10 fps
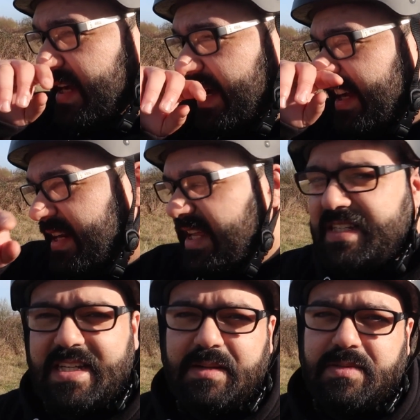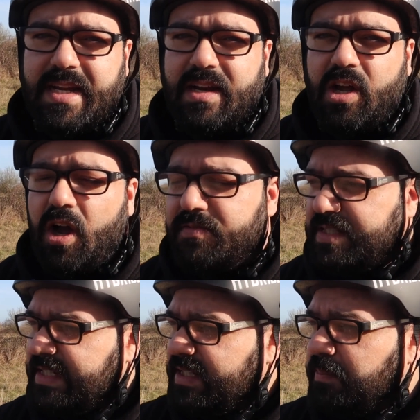And it seems now like
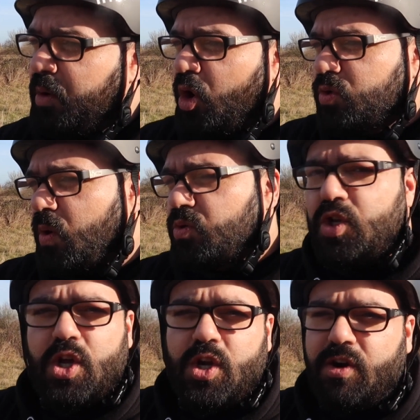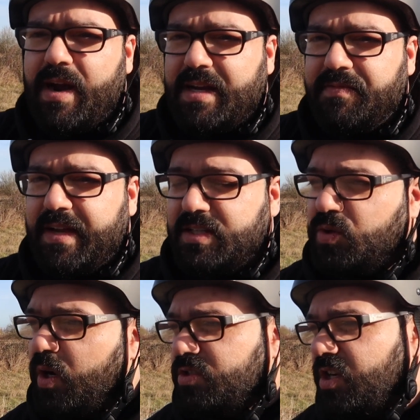obviously the board won't turn or anything,
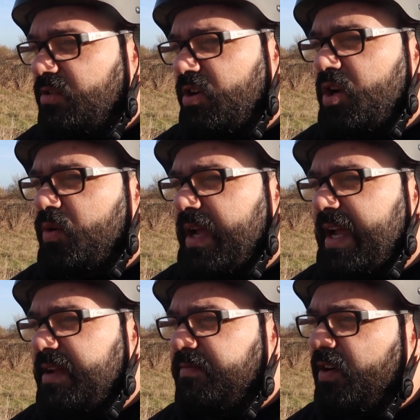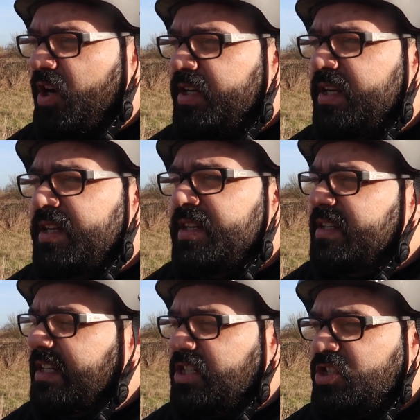so I was like, right, okay, fine,
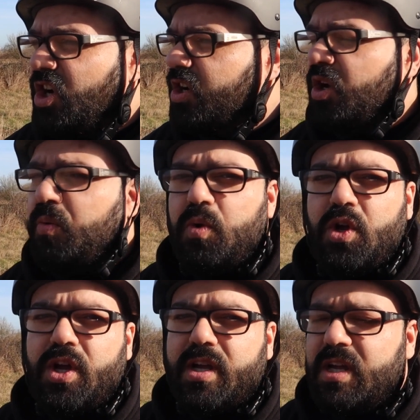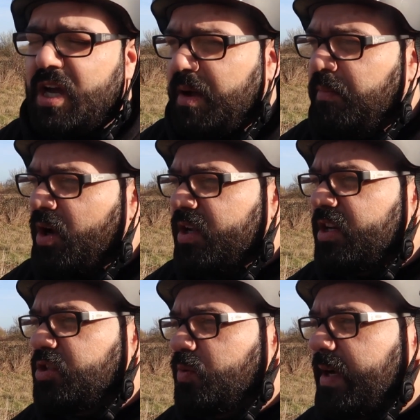this is not going to work, I'm not
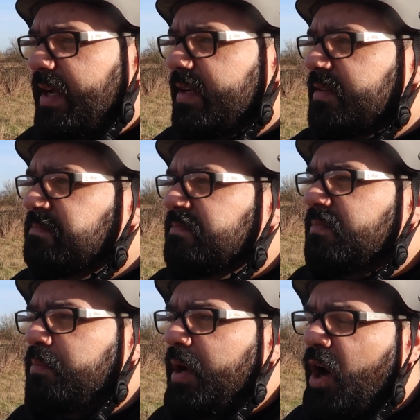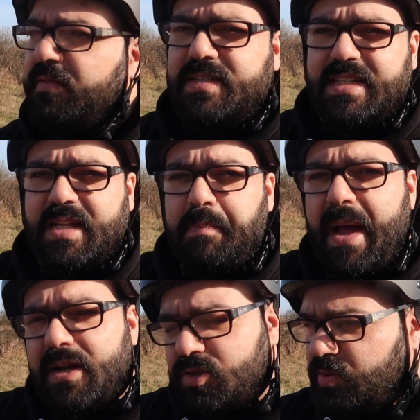going to do it. But obviously the
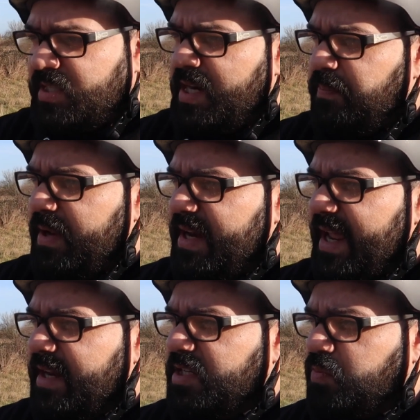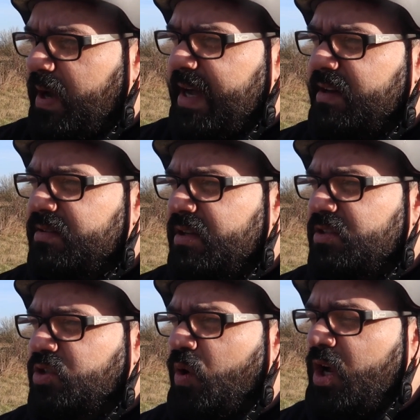belts were slipping then as well,
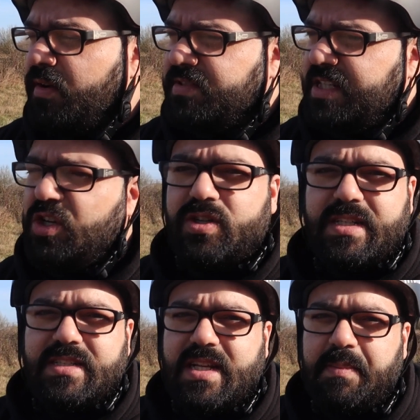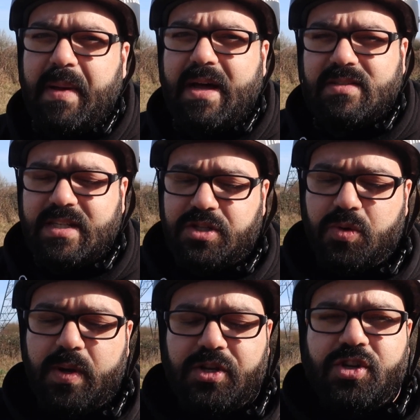so I obviously looked into the belt
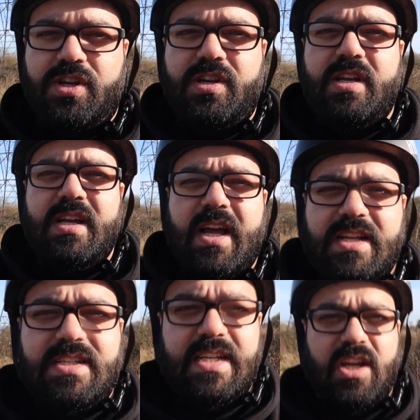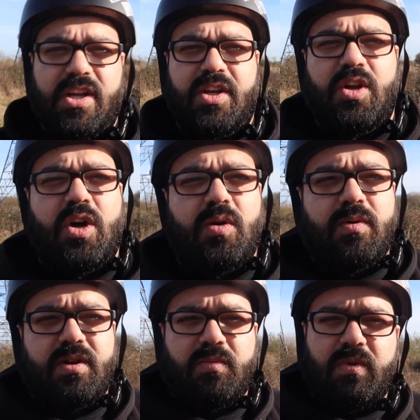situation and see, like, you
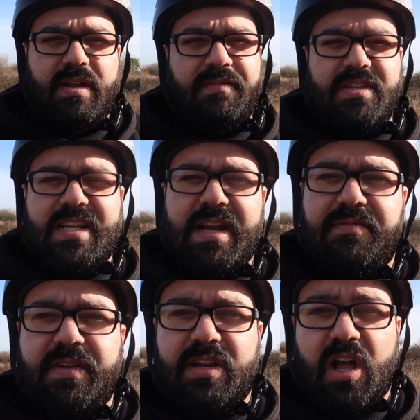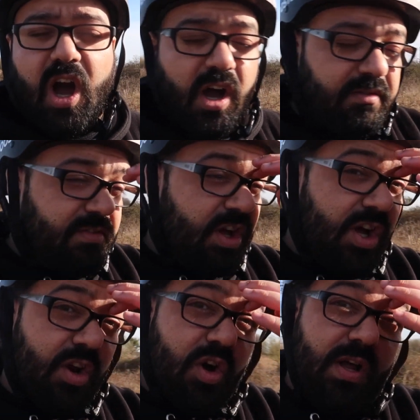know, if there's anything that I've
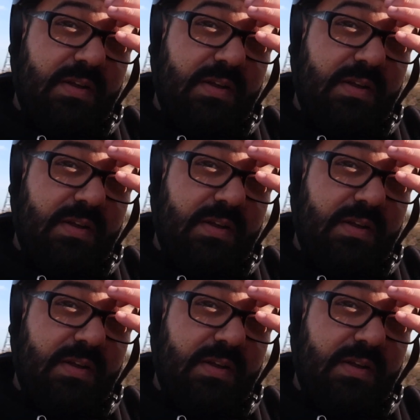done or